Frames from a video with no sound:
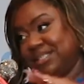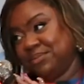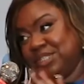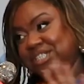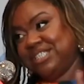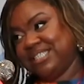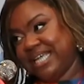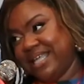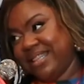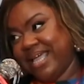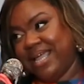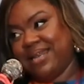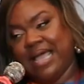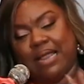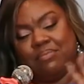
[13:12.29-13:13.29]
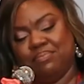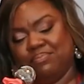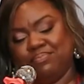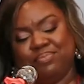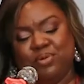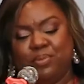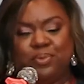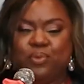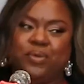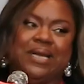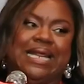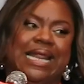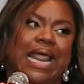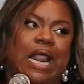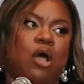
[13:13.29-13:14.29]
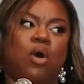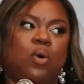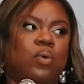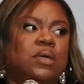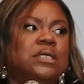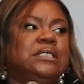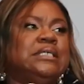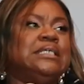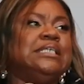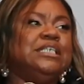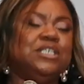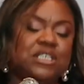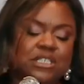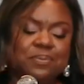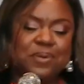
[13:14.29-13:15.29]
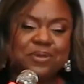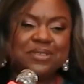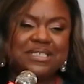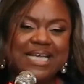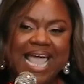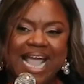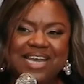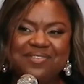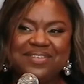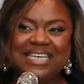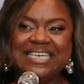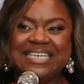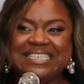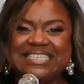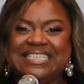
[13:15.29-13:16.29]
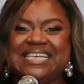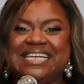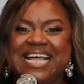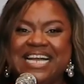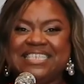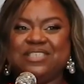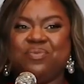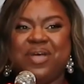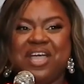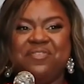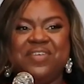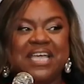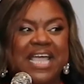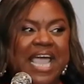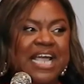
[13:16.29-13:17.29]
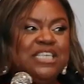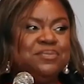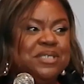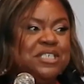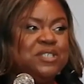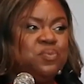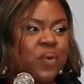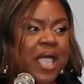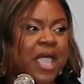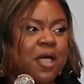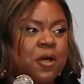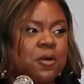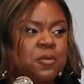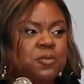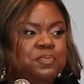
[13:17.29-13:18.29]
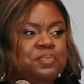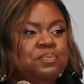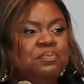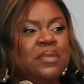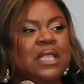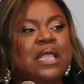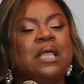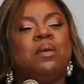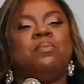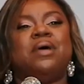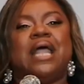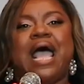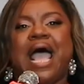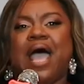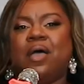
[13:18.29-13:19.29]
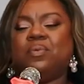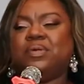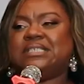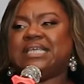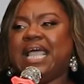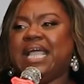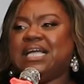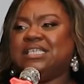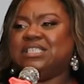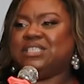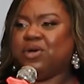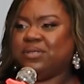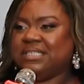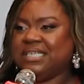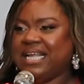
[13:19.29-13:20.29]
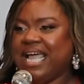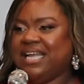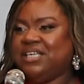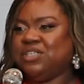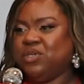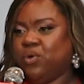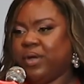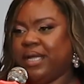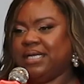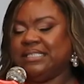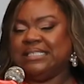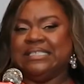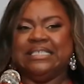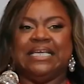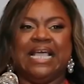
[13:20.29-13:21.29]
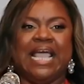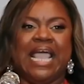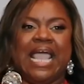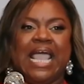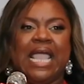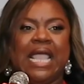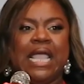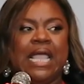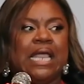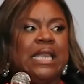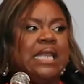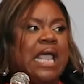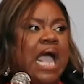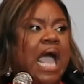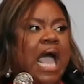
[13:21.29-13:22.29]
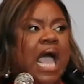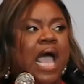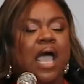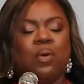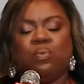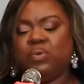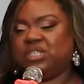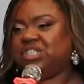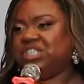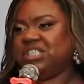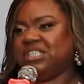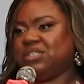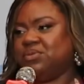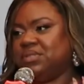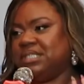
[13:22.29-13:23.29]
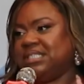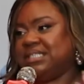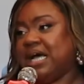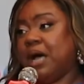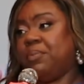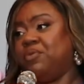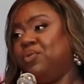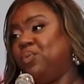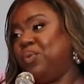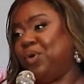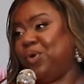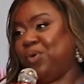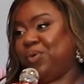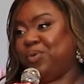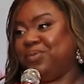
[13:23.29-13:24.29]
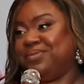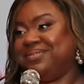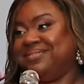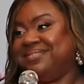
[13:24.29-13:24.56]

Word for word: Let me just say that. I'm poo-pooing that out. You're supposed to actively listen, and that is a way of engagement as well. But I was a consultant at Deloitte, and I was just on the top of the world.